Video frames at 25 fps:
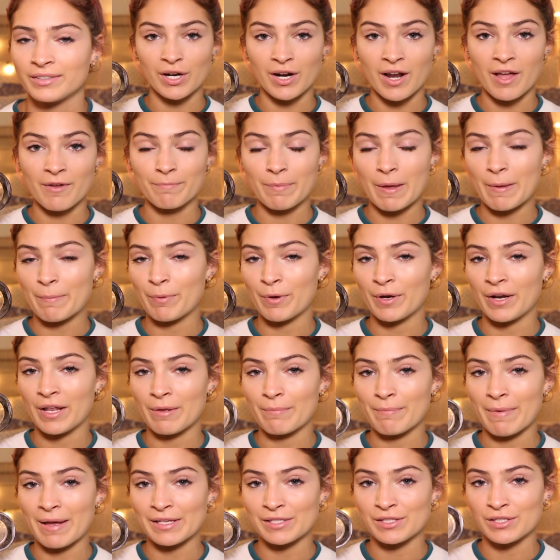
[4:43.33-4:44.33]
Start off by
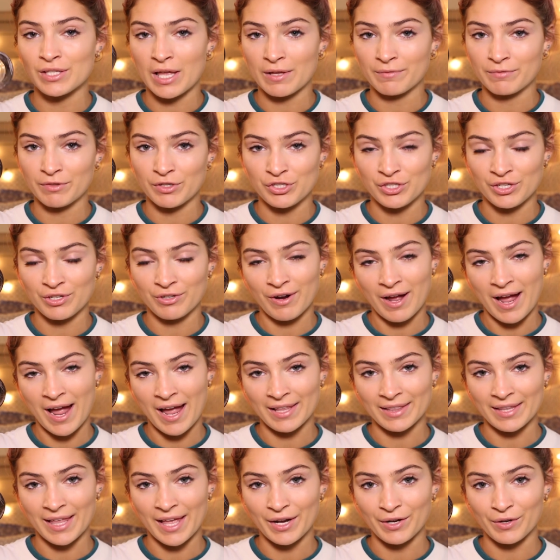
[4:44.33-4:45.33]
putting my Soft and Gentle
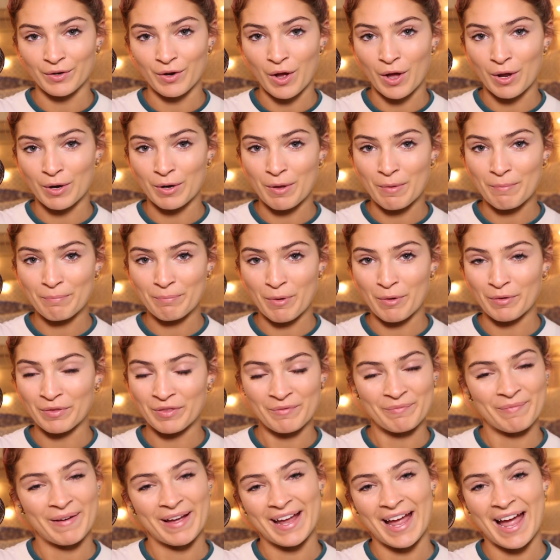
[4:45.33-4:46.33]
highlighter on both
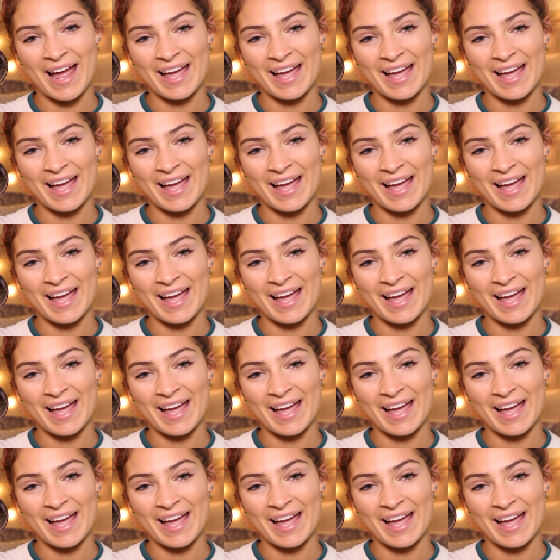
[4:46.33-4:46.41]
of my